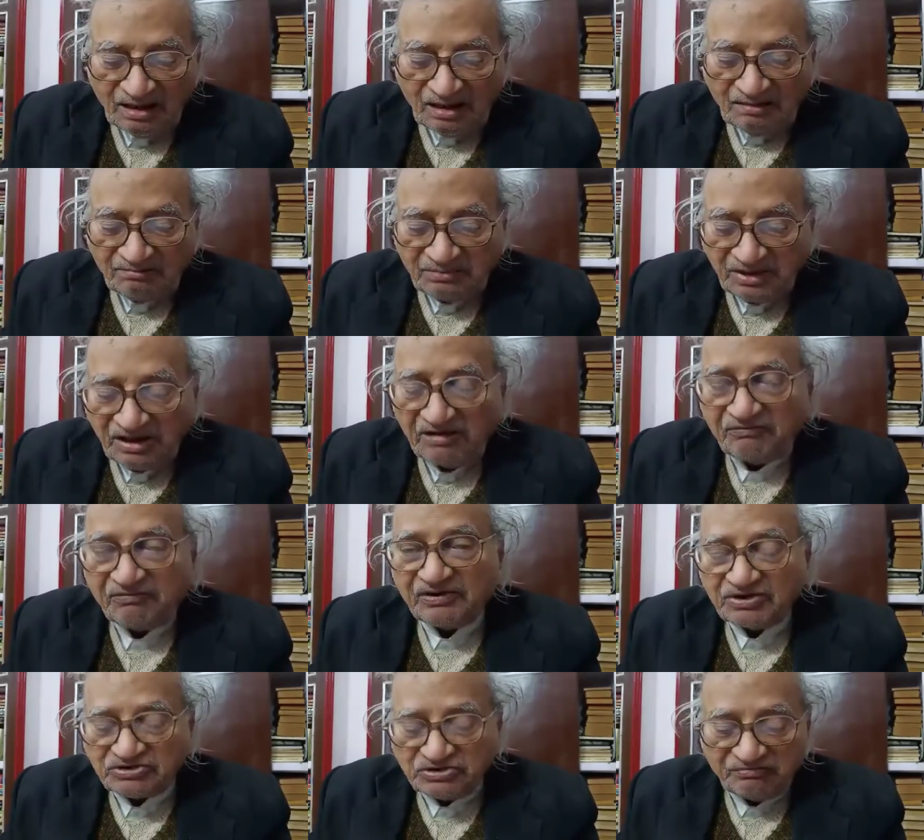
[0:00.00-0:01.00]
belief in
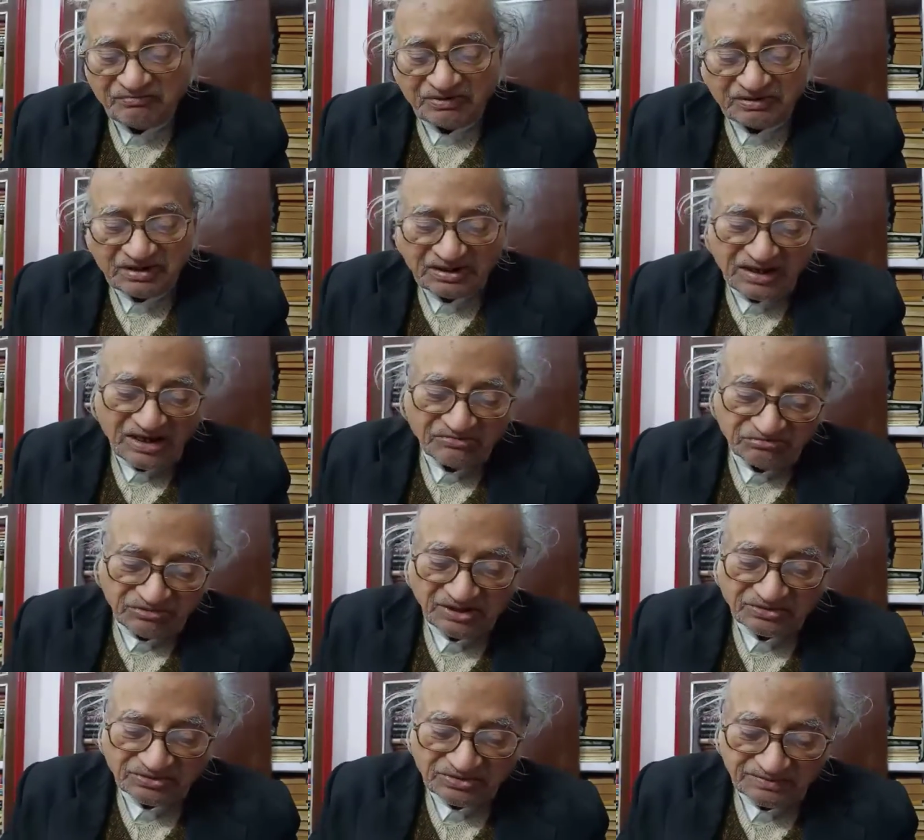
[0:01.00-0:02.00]
achieving the great
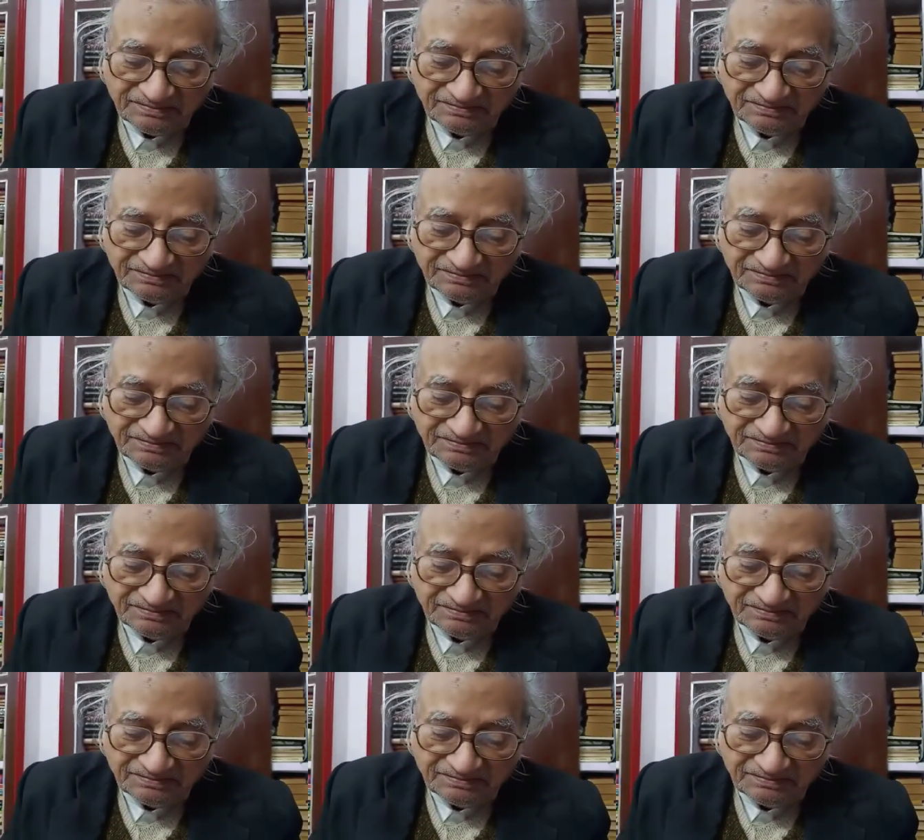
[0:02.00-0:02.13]
things.